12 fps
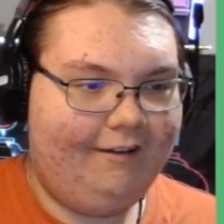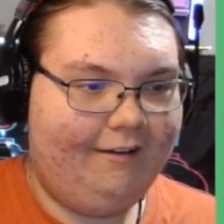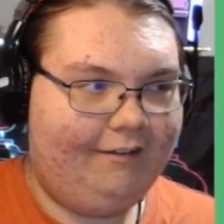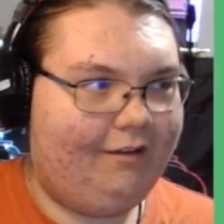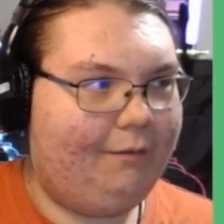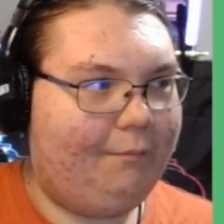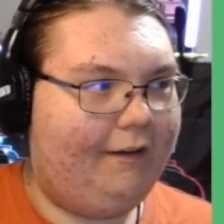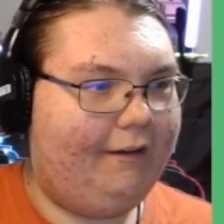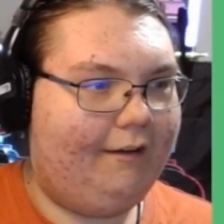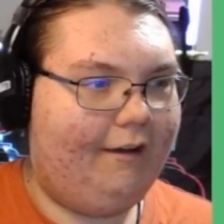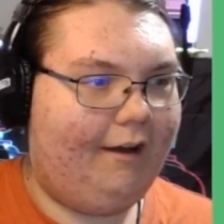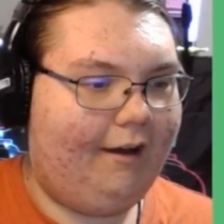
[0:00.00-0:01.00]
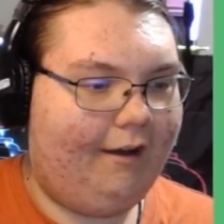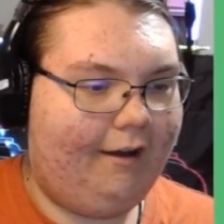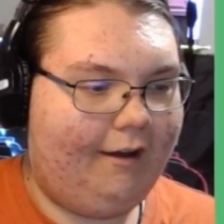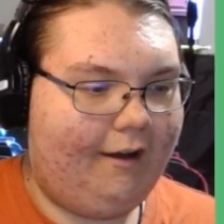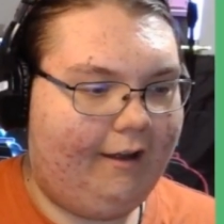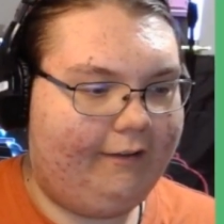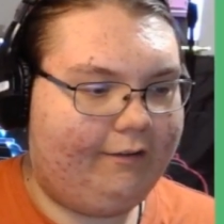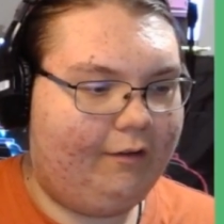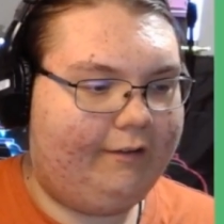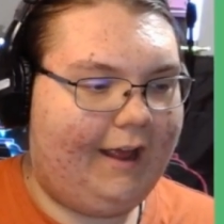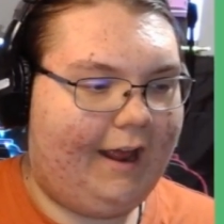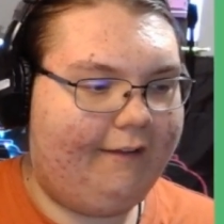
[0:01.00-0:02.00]
So you make. Uh, let's get
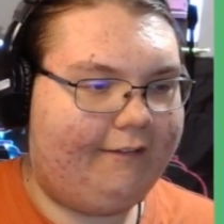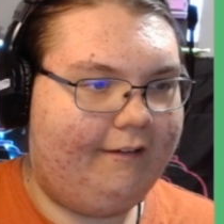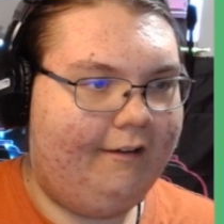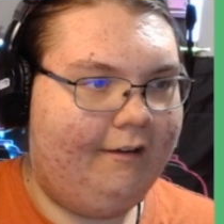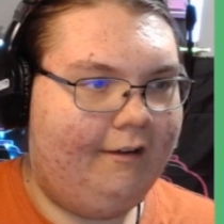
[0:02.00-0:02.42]
a task.